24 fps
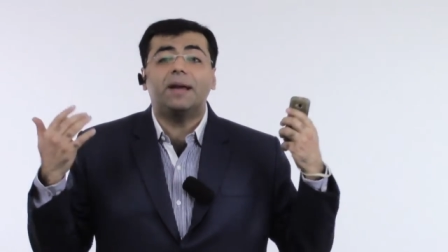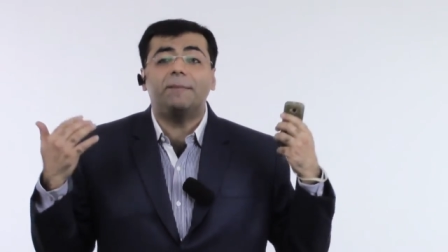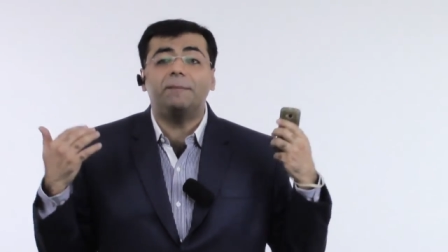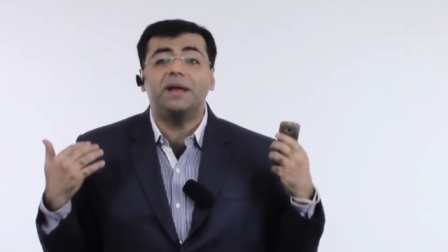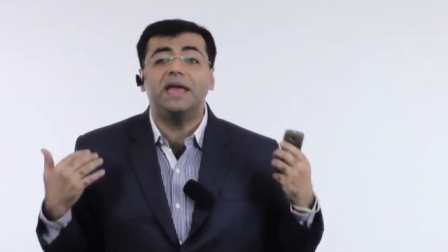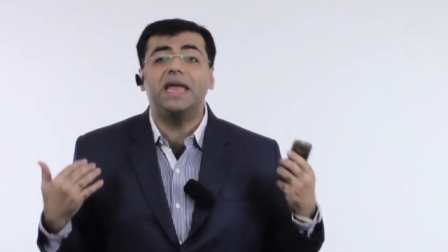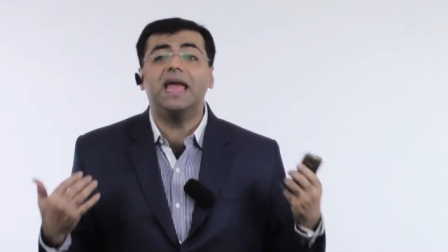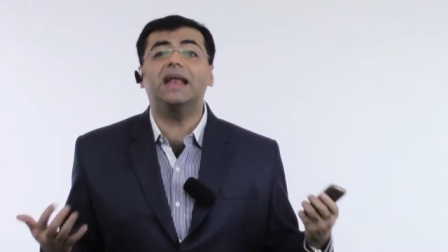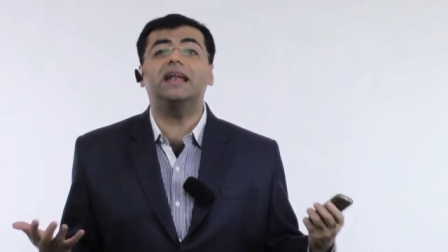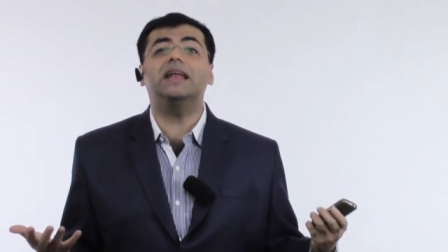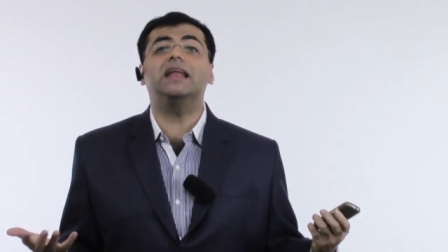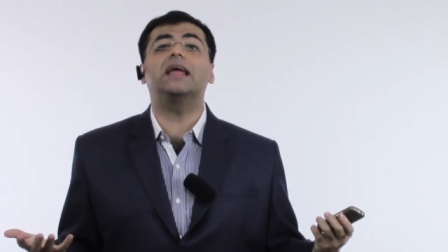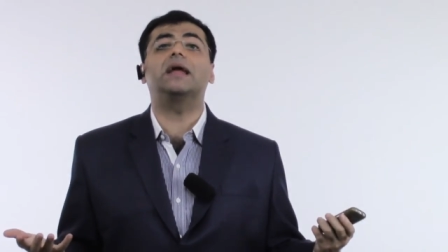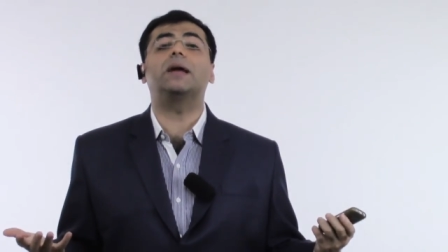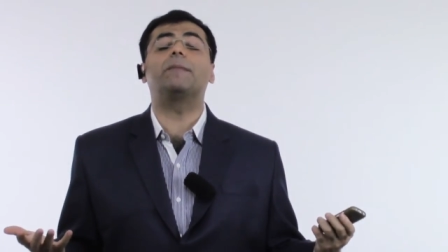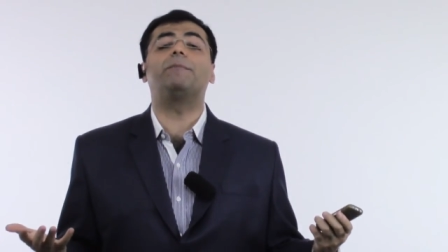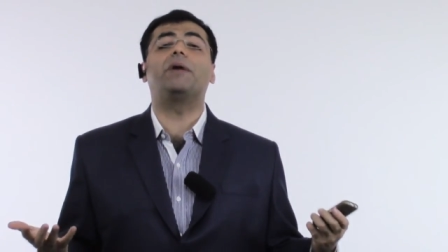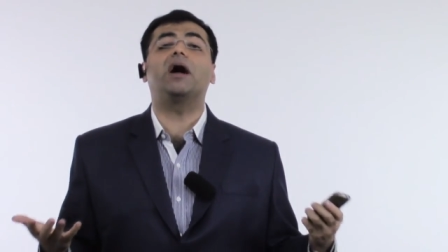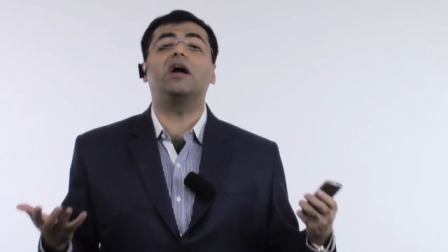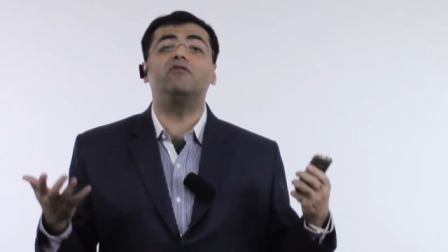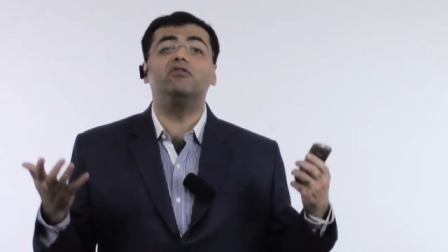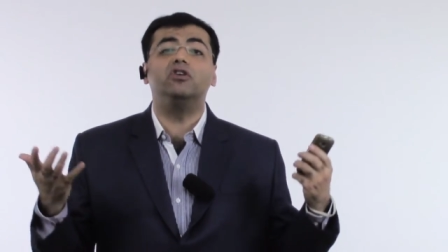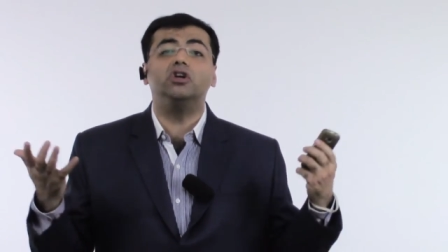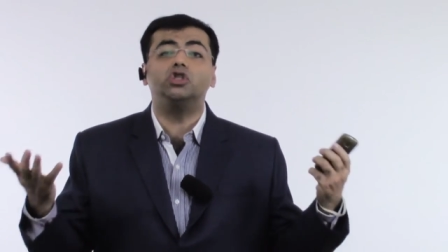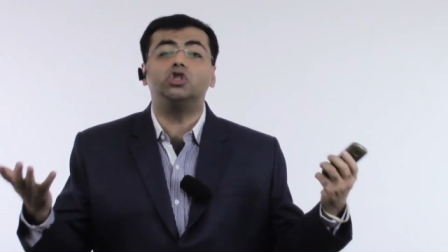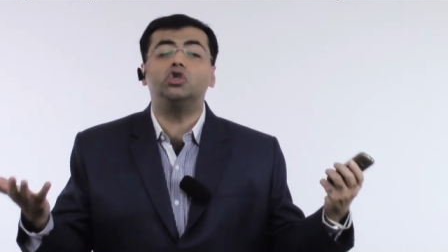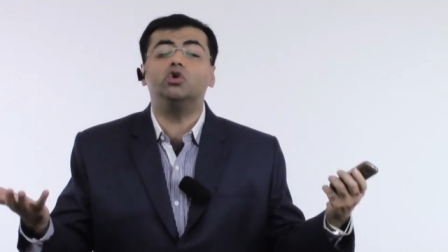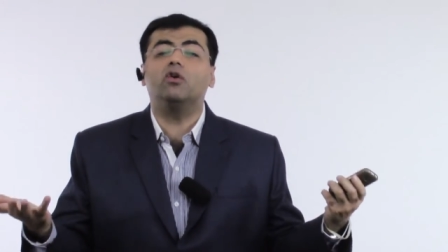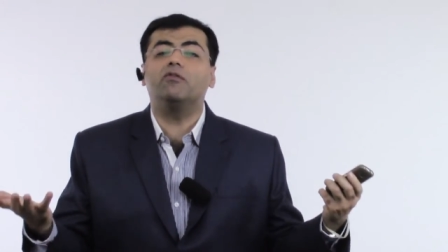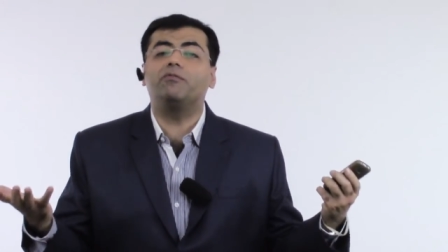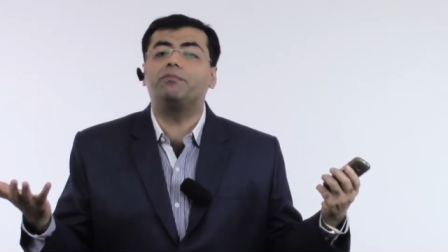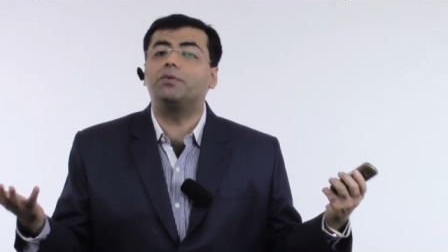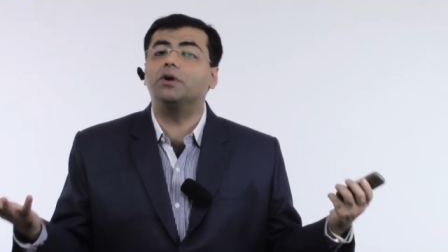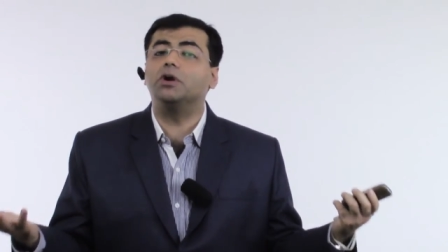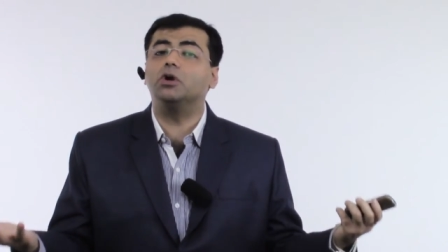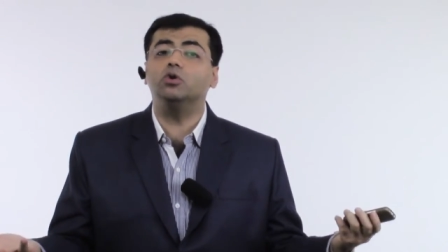am getting by virtue
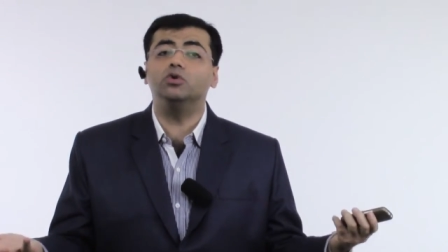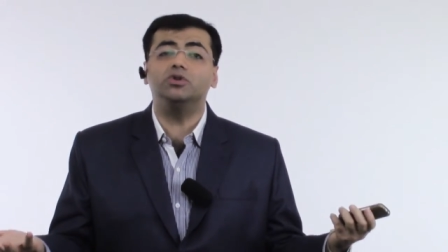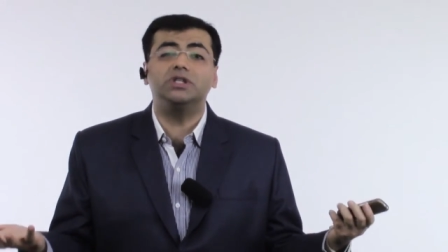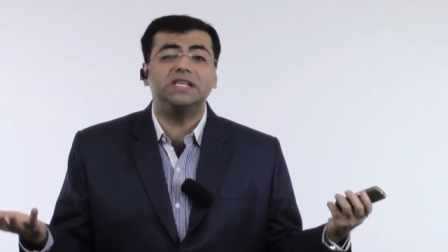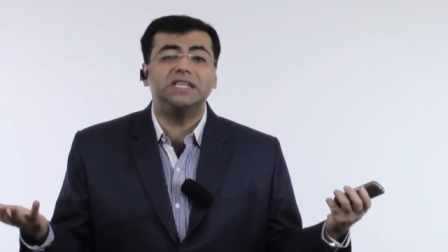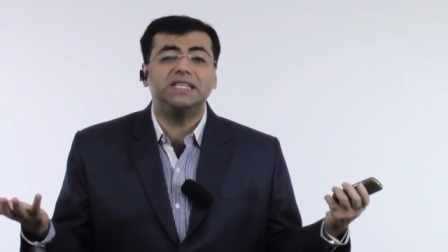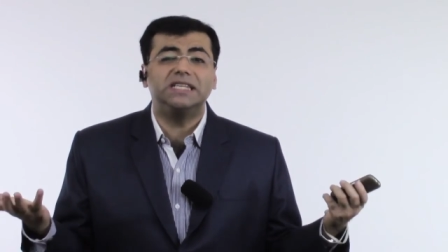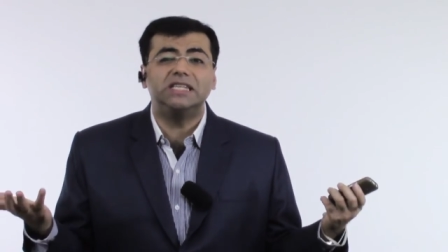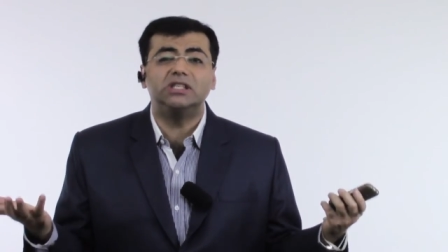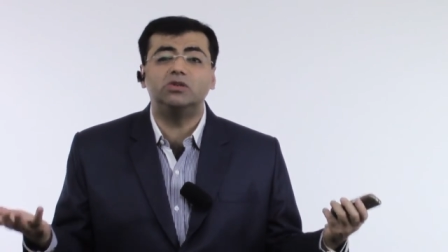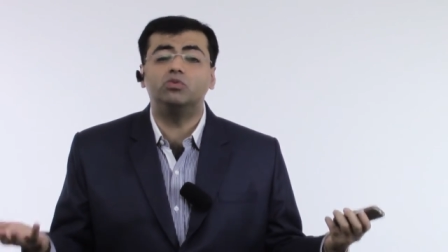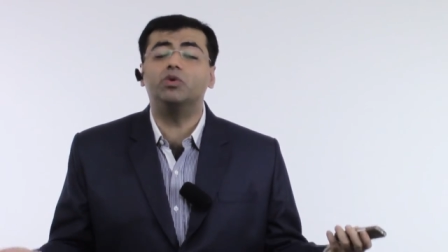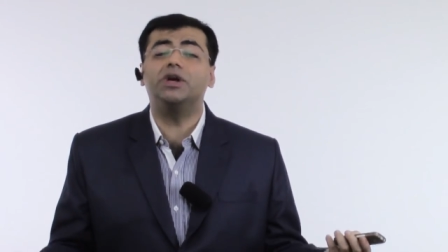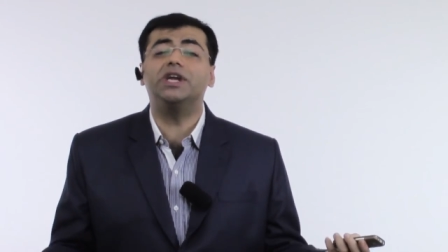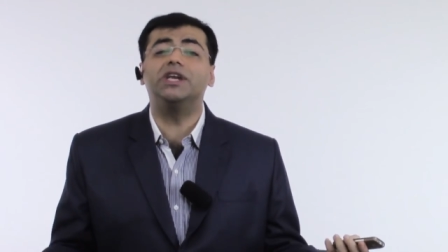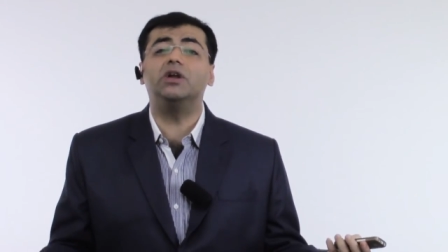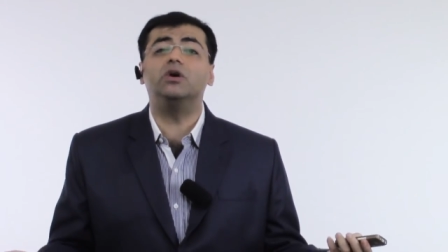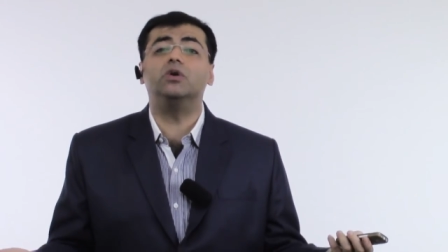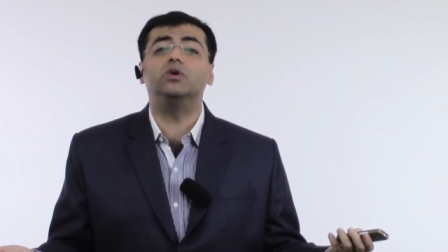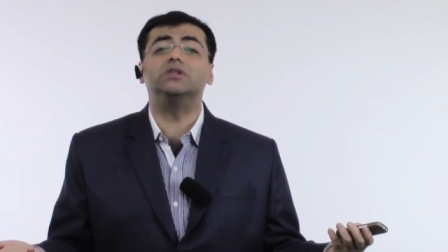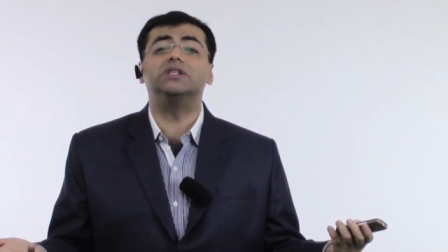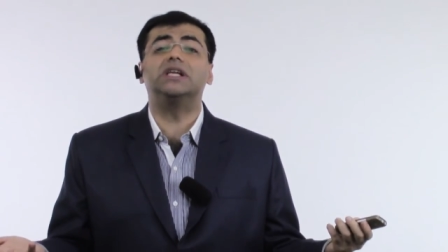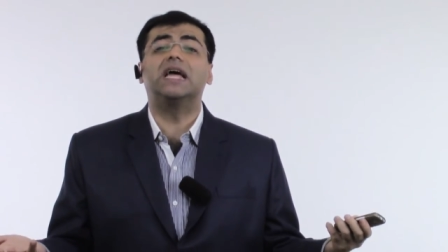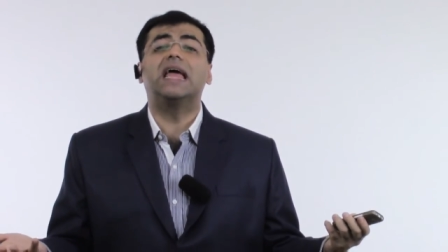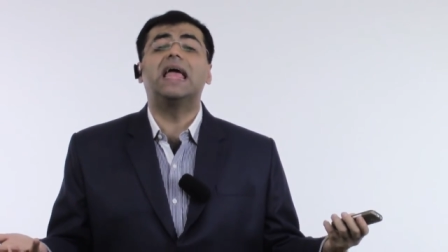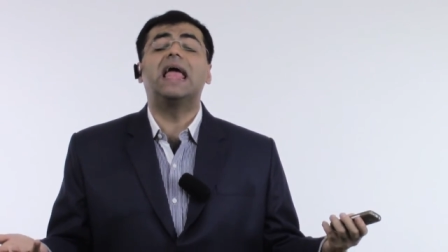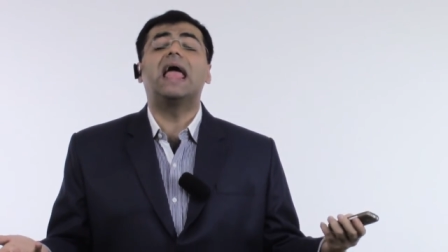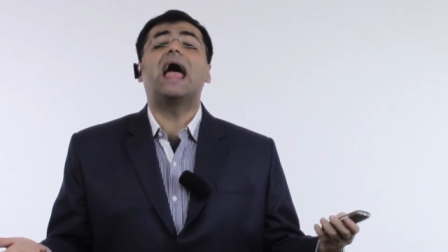of producing these videos,